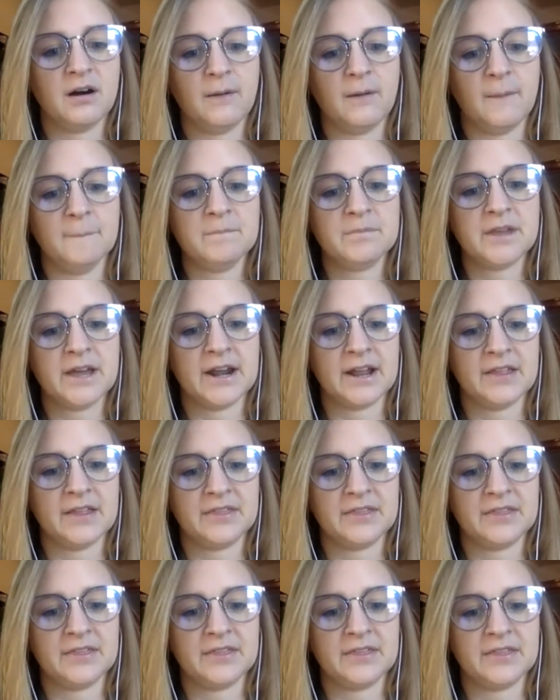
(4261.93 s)
And
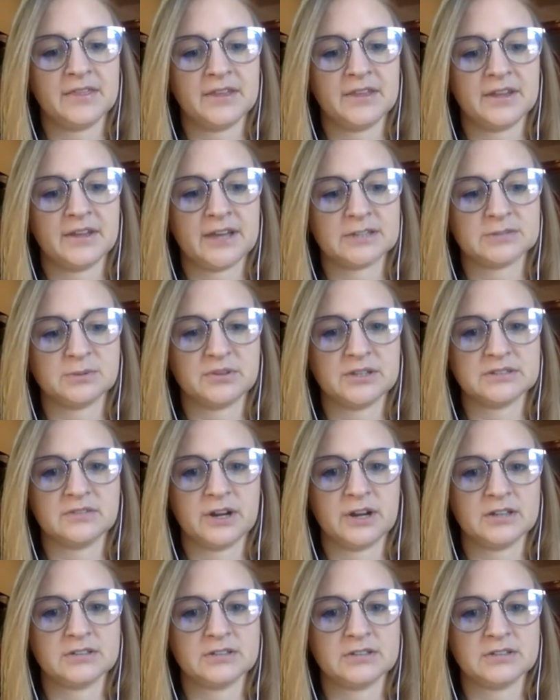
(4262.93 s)
I think that's what
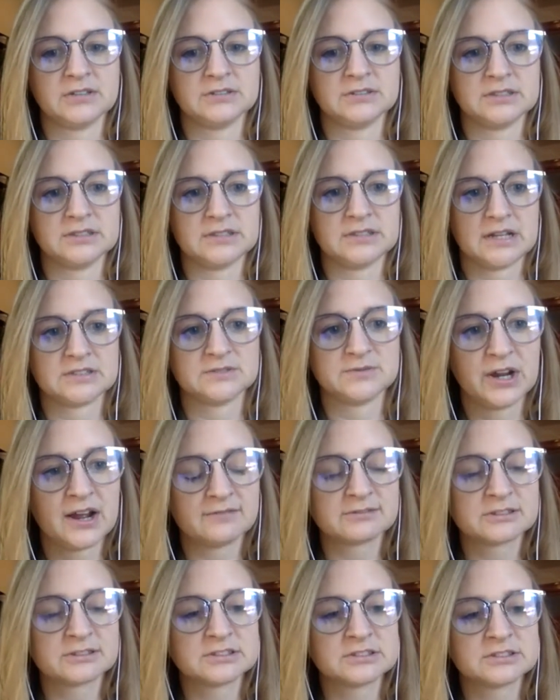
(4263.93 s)
they did very
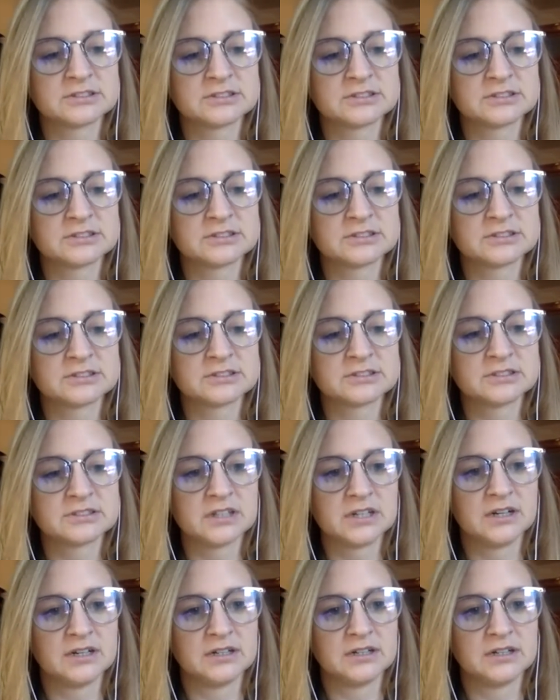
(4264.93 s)
successfully, obviously,
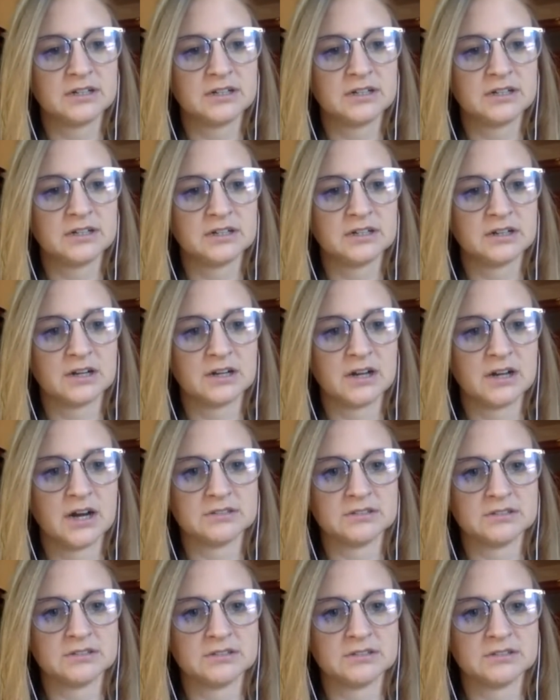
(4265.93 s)
and
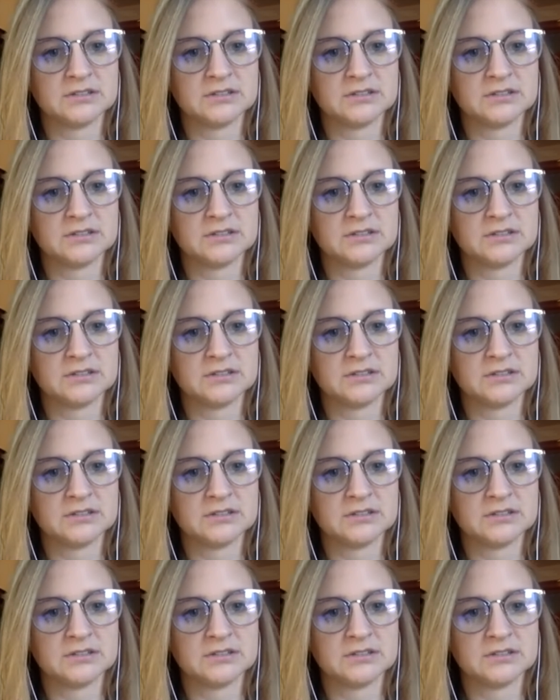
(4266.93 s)
got